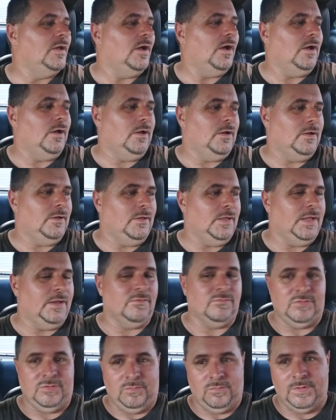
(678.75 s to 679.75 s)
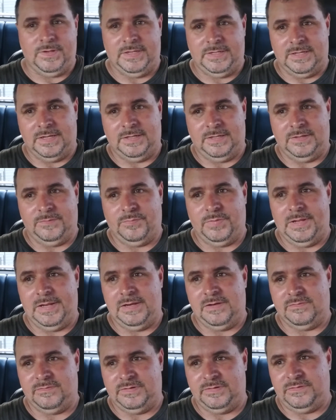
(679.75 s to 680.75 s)
Every week I get
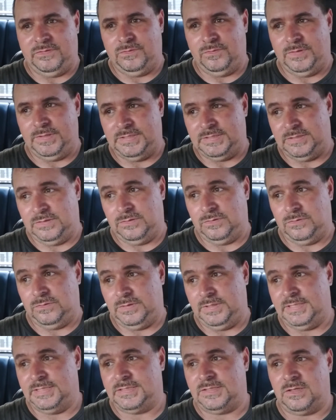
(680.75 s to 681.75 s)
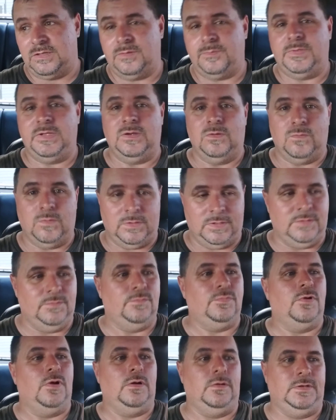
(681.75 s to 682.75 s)
paid every 2 weeks, so it's going to be a work in
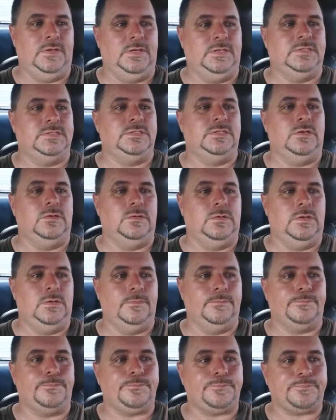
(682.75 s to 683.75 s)
progress. So